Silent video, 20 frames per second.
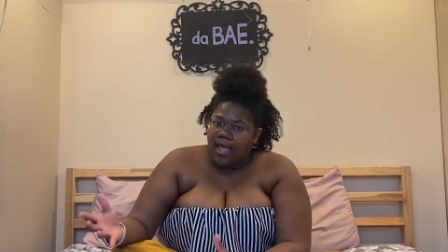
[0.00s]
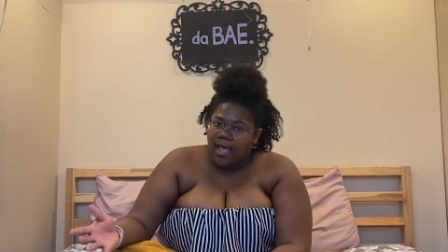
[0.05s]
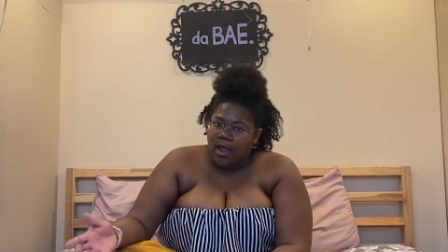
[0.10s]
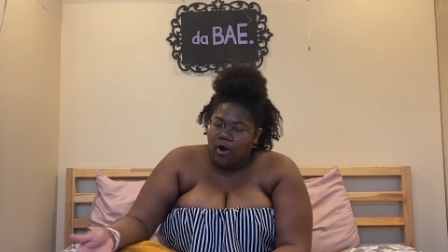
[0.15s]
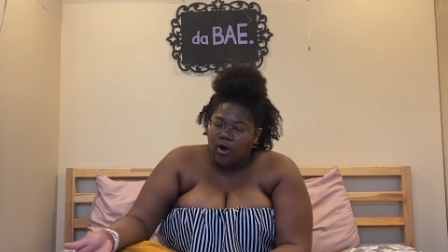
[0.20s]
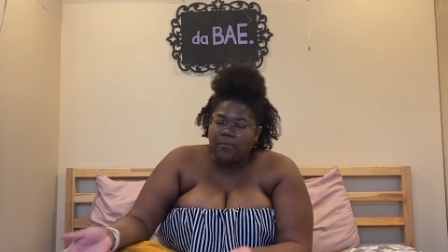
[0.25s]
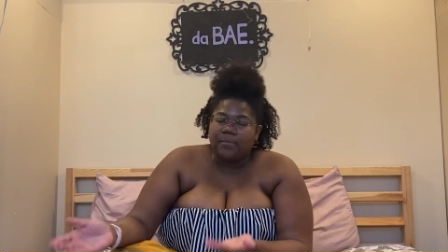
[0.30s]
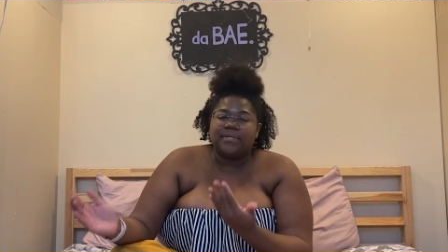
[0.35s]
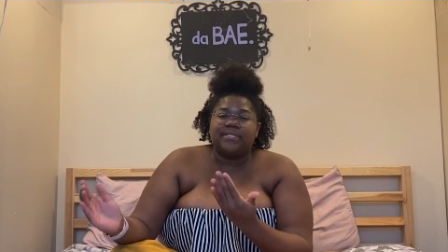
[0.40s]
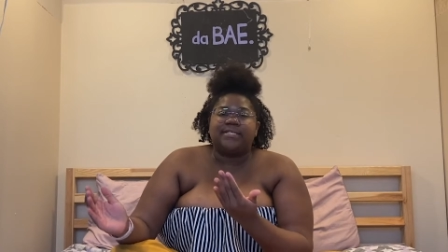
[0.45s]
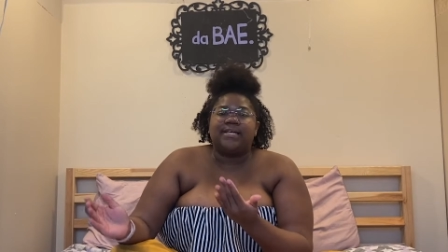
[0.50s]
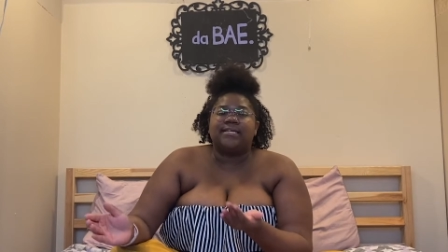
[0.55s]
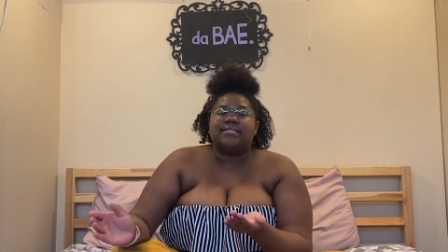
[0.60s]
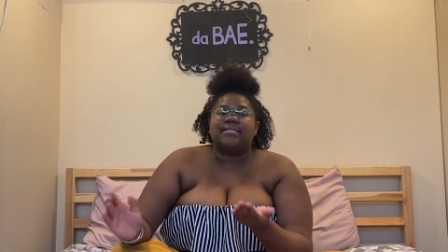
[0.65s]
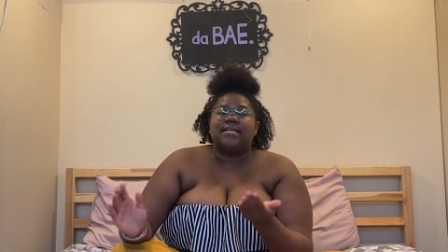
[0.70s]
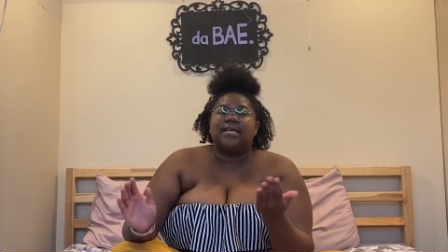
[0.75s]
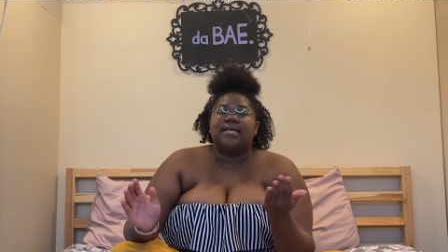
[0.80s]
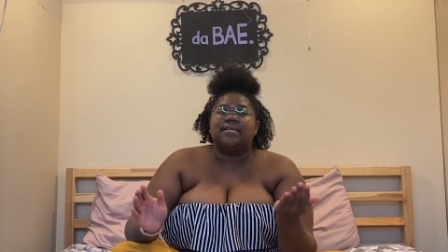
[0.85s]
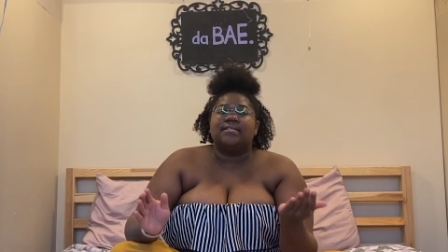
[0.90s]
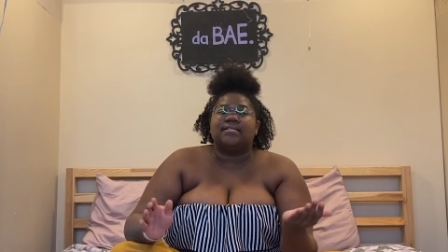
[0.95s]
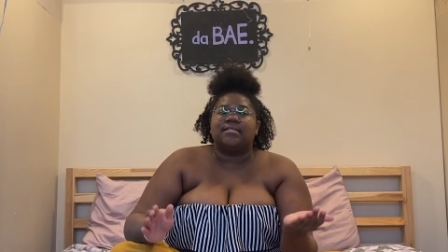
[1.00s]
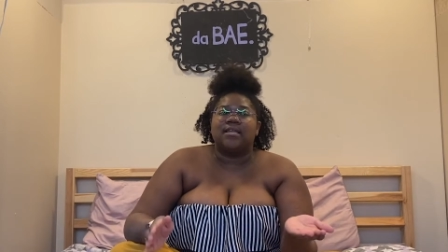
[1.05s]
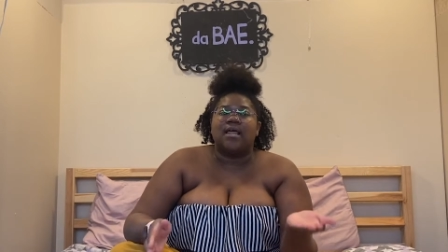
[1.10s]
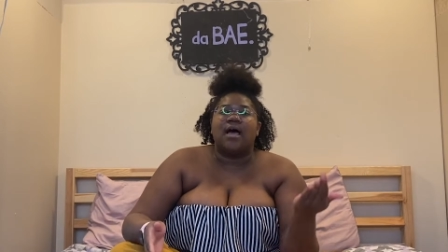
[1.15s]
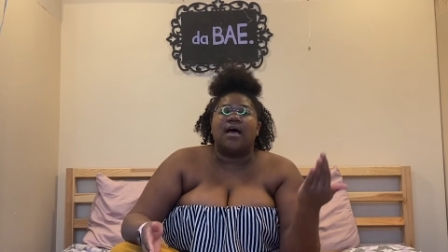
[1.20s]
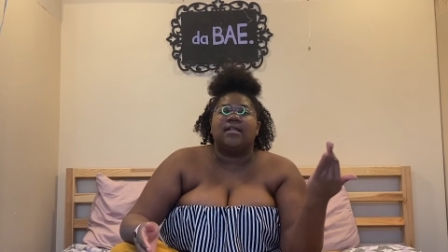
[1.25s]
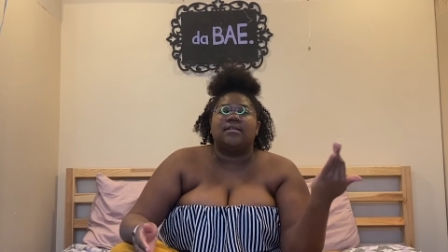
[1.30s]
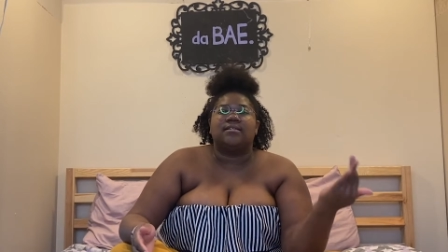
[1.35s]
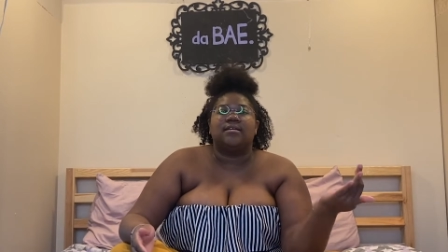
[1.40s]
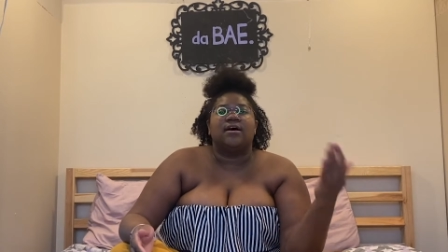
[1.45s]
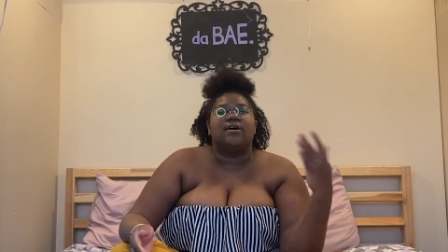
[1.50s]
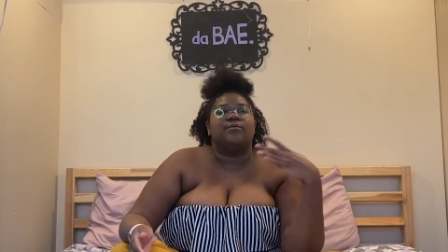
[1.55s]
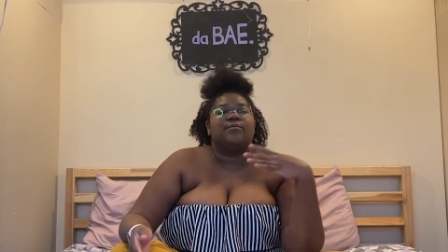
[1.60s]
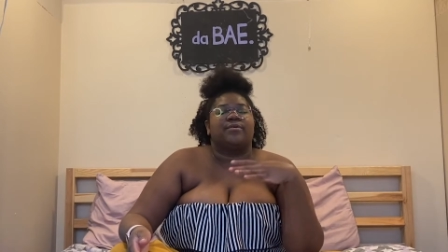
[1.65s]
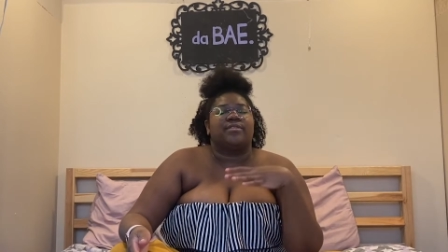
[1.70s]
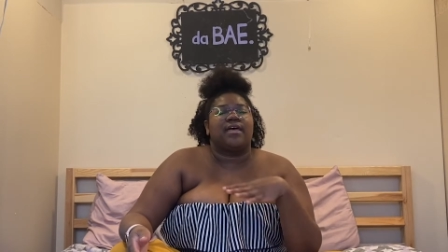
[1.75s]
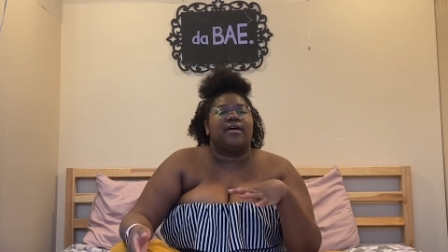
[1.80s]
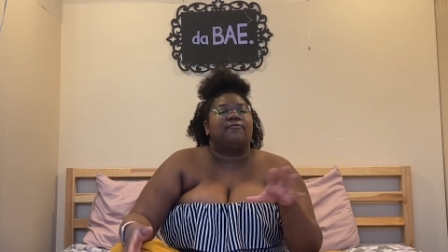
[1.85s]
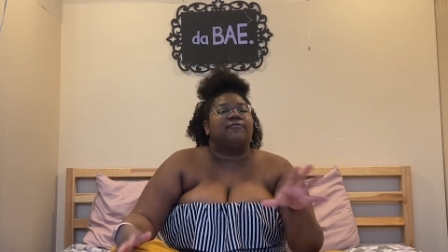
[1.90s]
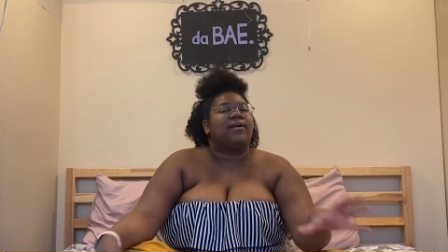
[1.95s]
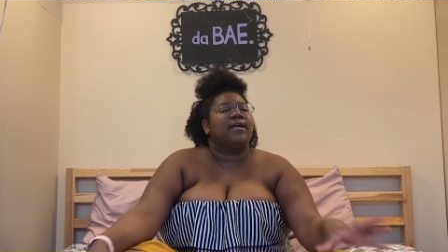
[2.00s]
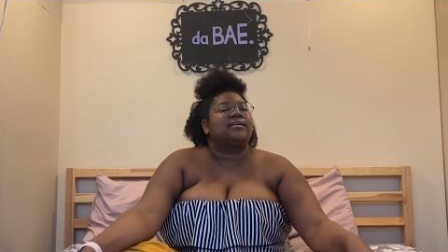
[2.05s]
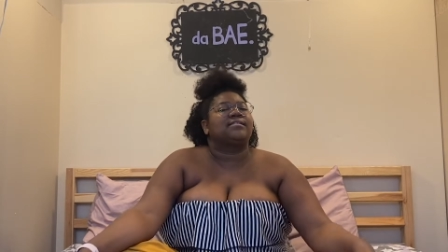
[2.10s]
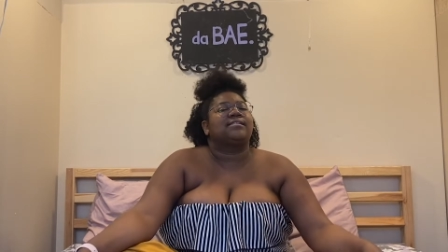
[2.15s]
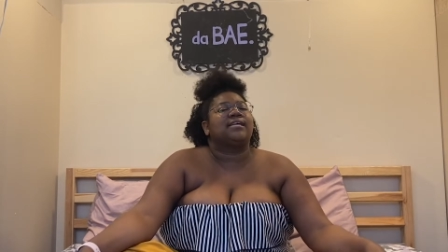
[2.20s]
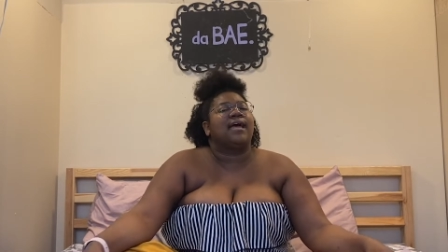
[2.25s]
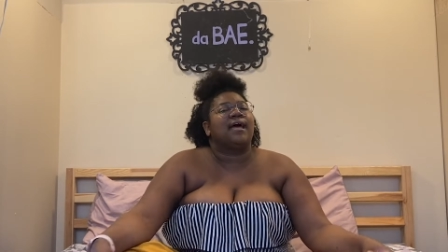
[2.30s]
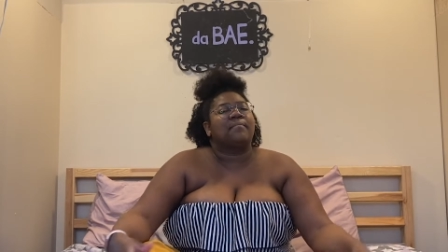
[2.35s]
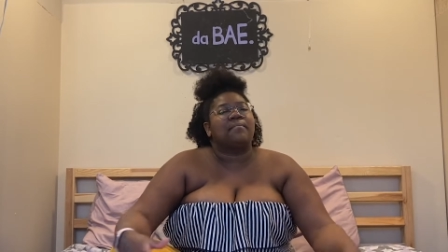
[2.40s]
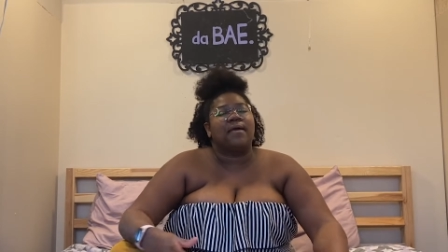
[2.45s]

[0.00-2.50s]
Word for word: herpes testing is not done with every STI